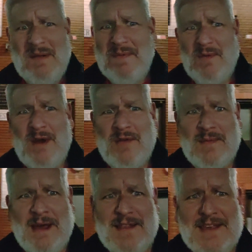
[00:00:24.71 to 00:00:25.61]
I'm a bit worried
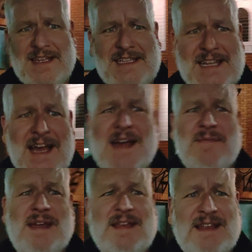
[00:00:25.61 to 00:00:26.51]
about this.
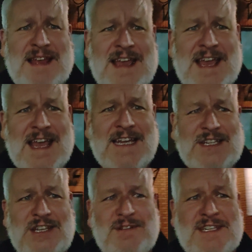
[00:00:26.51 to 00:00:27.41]
Um, it, it
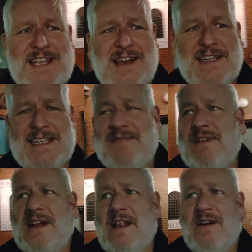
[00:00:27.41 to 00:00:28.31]
is due to start at
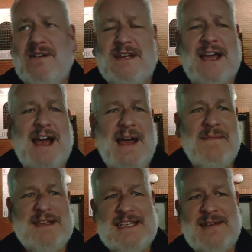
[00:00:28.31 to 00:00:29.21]
7 o'clock.
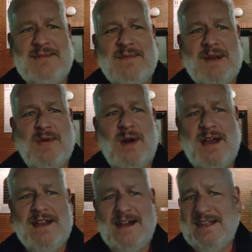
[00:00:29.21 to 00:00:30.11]
Um, they said it was going to be a
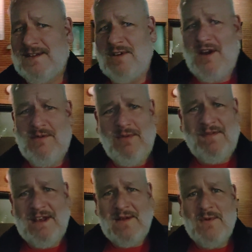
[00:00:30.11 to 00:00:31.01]
quiet night, so I've got a horrible
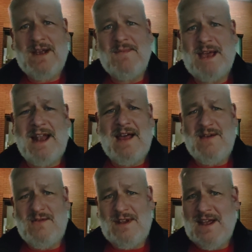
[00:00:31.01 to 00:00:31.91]
feeling we're going to be
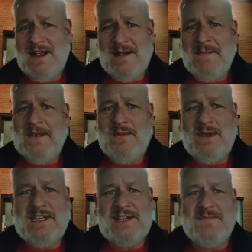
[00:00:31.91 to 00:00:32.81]
alone
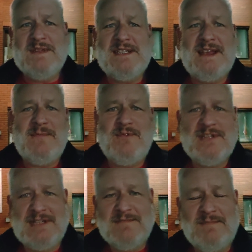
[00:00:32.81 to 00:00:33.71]
with the zombies in that
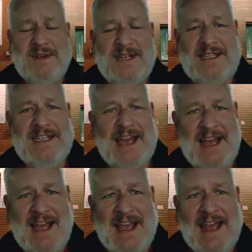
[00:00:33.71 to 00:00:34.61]
prison. But
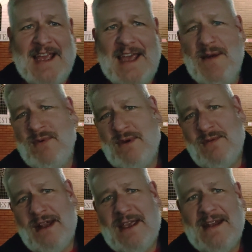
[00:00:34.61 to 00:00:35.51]
uh, yeah, we
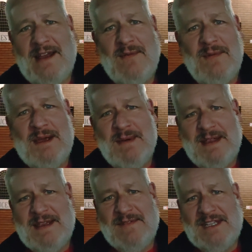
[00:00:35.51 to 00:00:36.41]
will let you know when we come
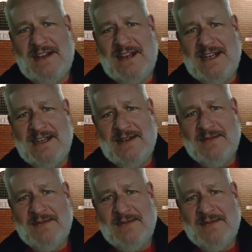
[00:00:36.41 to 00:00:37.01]
out the other side.